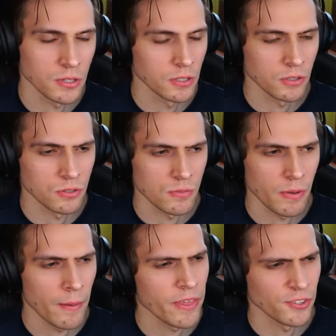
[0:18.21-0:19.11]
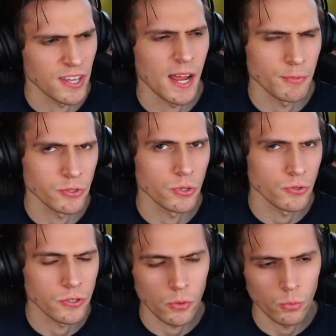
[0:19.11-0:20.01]
I think there's eight
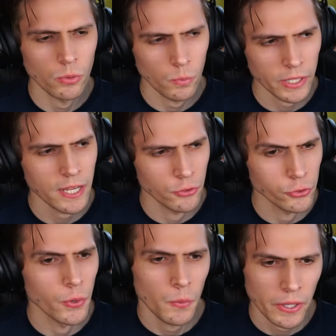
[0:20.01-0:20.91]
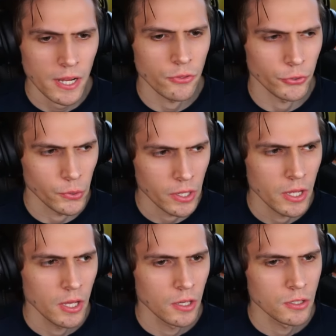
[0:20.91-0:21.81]
episodes, so we're getting through
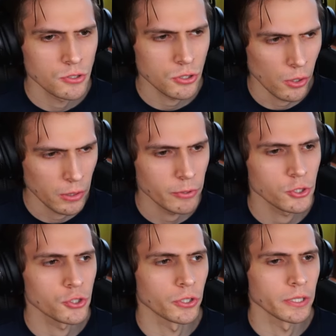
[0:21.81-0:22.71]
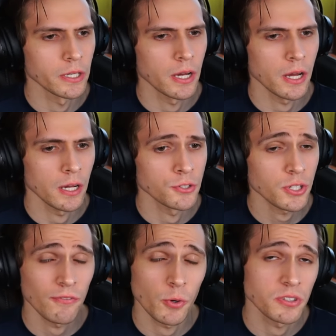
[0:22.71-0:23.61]
it. Slowly but surely. So
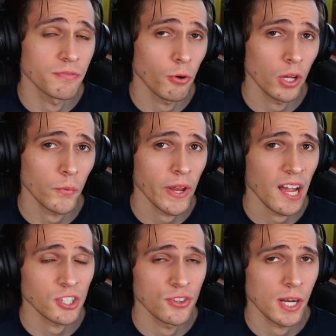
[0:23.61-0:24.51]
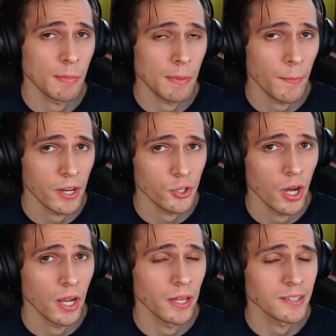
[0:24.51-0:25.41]
yeah, if you want to see the full cut reaction, that'll be my
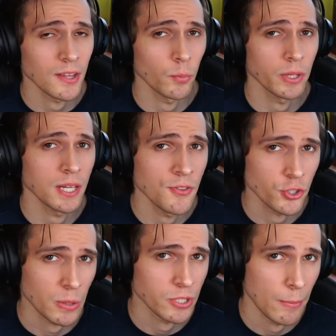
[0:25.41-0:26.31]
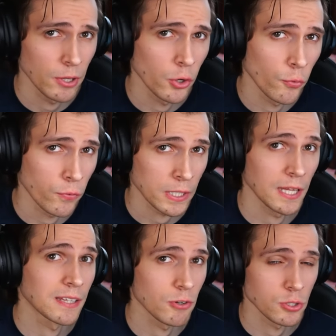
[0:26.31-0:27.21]
Patreon. Link to that will be in the description down below. Don't forget
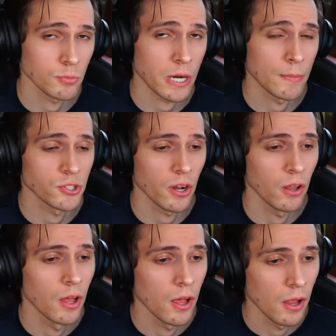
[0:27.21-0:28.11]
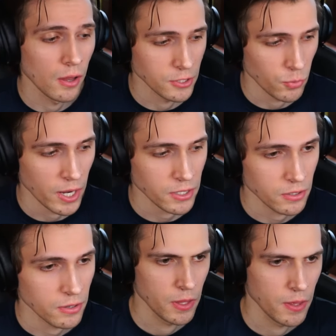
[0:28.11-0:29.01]
to like the video and subscribe to the channel. Let's
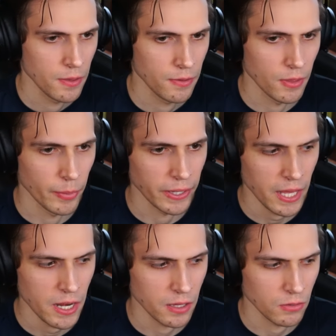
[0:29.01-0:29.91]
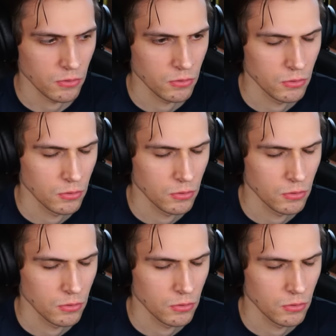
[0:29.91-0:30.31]
watch. The beginning?